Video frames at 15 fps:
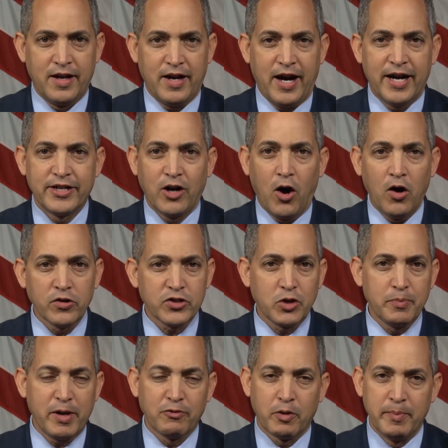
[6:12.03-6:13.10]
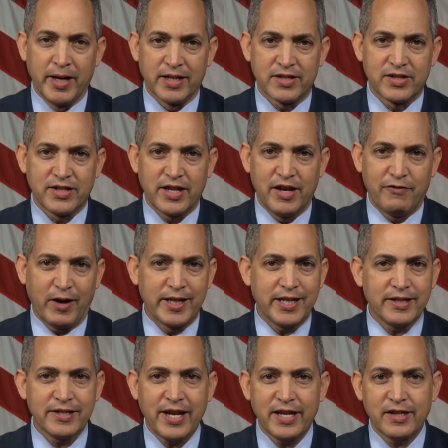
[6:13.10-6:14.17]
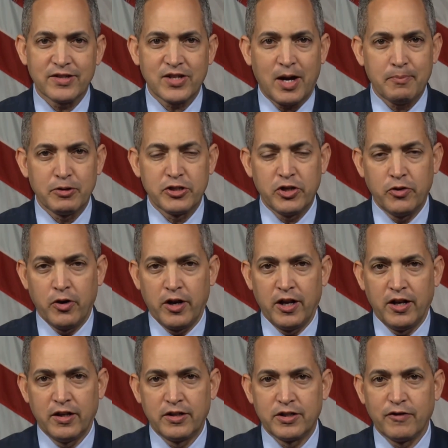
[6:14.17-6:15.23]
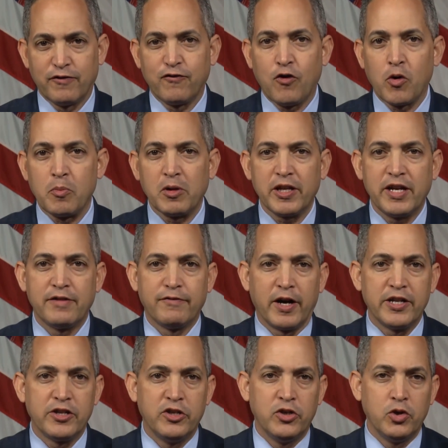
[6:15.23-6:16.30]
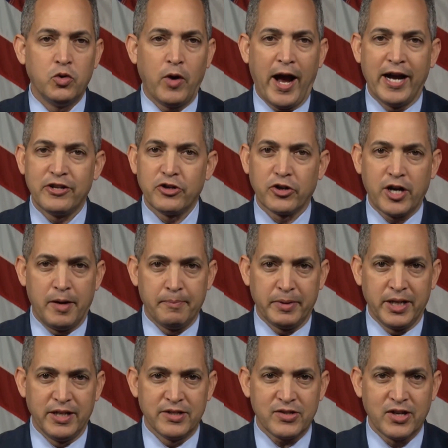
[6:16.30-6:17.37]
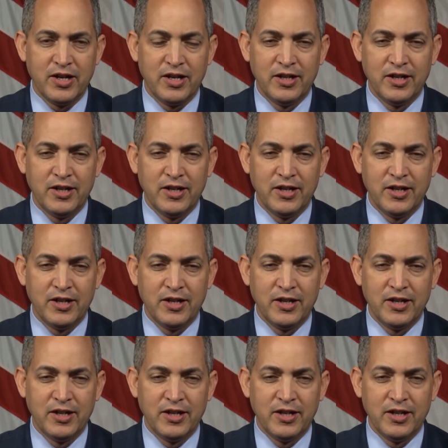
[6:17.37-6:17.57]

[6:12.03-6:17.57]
I'd also be remiss if I didn't take this opportunity to formally invite you and your companies